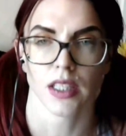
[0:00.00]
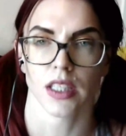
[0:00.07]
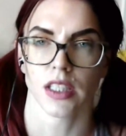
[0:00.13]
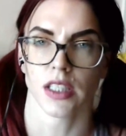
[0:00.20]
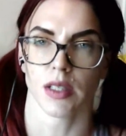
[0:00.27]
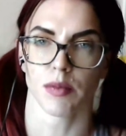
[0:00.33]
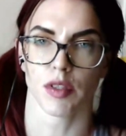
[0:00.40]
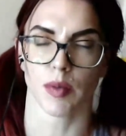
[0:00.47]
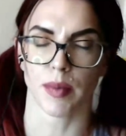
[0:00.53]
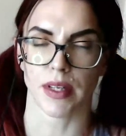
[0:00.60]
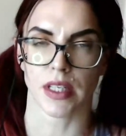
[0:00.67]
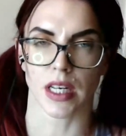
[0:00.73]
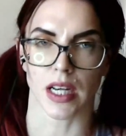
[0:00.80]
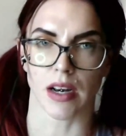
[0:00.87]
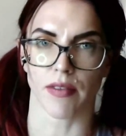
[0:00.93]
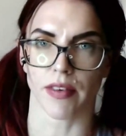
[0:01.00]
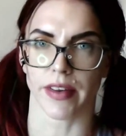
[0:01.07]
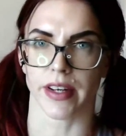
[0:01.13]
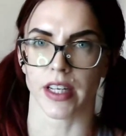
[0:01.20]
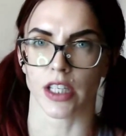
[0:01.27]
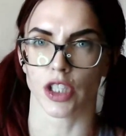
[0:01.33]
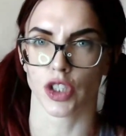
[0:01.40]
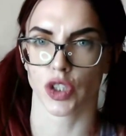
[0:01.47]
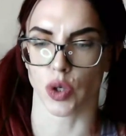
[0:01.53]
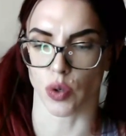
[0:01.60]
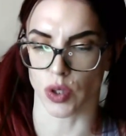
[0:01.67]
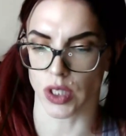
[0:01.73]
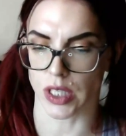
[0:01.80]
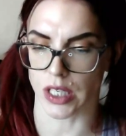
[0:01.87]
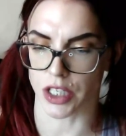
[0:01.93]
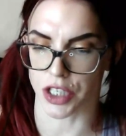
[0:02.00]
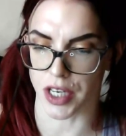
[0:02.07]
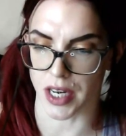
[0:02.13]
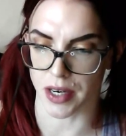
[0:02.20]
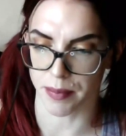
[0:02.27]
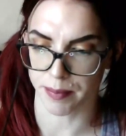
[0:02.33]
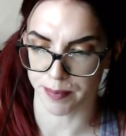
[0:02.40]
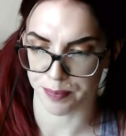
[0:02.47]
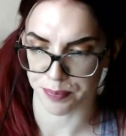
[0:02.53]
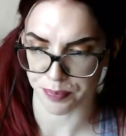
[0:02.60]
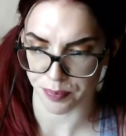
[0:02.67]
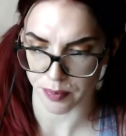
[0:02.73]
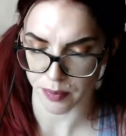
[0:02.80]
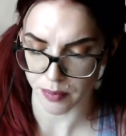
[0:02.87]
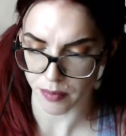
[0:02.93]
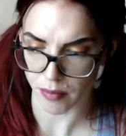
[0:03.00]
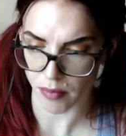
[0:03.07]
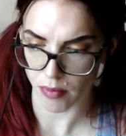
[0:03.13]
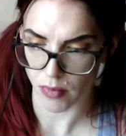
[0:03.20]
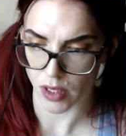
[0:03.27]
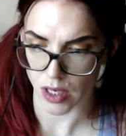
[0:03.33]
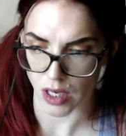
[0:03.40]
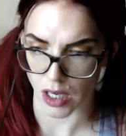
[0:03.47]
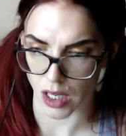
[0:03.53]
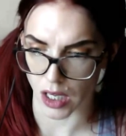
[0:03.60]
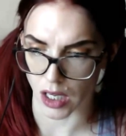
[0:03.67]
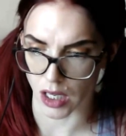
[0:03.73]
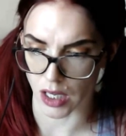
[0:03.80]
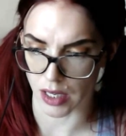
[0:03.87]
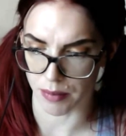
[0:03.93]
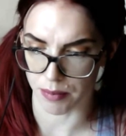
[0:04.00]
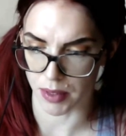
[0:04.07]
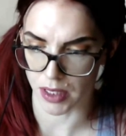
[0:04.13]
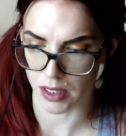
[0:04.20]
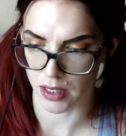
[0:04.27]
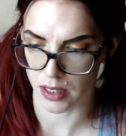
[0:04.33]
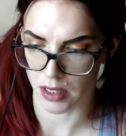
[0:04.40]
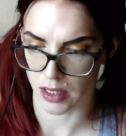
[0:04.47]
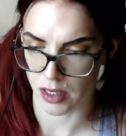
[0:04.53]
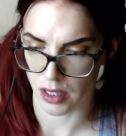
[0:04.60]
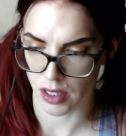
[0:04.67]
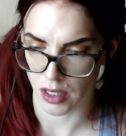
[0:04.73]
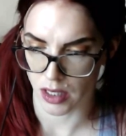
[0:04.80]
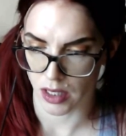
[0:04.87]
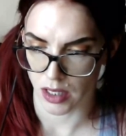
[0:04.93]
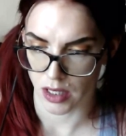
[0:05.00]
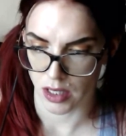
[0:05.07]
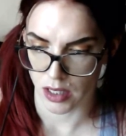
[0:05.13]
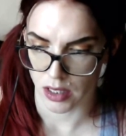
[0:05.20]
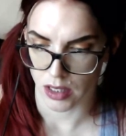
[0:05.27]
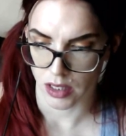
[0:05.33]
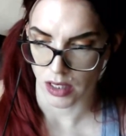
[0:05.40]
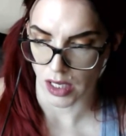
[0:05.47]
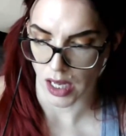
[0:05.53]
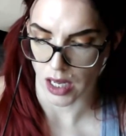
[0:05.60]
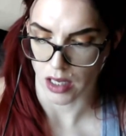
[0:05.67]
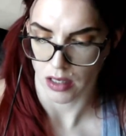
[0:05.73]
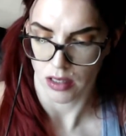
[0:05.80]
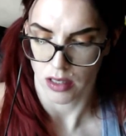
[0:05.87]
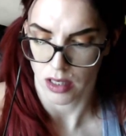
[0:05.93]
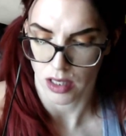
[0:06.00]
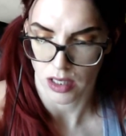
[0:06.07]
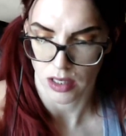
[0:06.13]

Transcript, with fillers: She seems to be significantly shorter than Jen. Um, yeah,